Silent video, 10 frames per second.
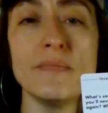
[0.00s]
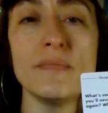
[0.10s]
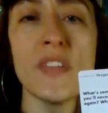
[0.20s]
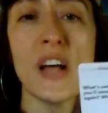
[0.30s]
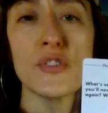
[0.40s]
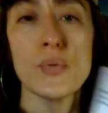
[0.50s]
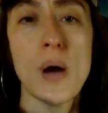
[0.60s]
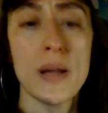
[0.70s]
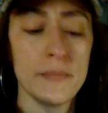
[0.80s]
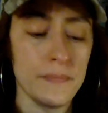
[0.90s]
That's
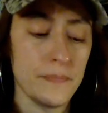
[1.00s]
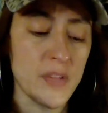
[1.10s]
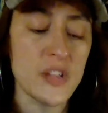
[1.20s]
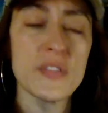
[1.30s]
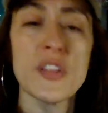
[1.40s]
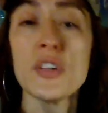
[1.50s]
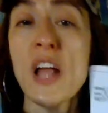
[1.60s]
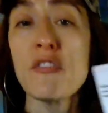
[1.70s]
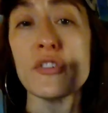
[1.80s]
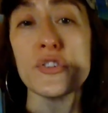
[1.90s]
why. They'll
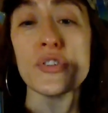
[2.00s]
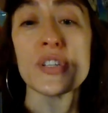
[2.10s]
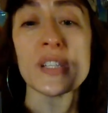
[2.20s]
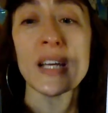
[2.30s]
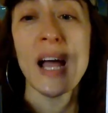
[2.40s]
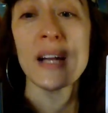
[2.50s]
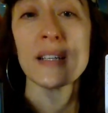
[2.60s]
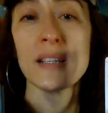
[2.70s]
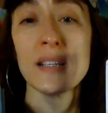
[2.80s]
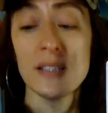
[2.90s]
never do this again.
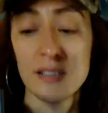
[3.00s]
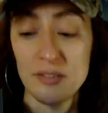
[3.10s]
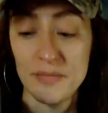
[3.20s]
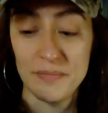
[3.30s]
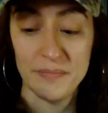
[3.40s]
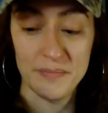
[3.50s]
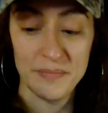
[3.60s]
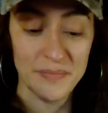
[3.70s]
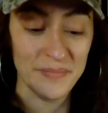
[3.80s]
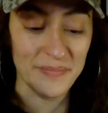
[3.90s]

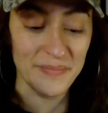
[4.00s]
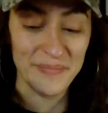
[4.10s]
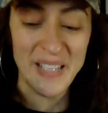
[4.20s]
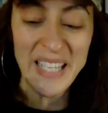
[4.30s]
Stupendous.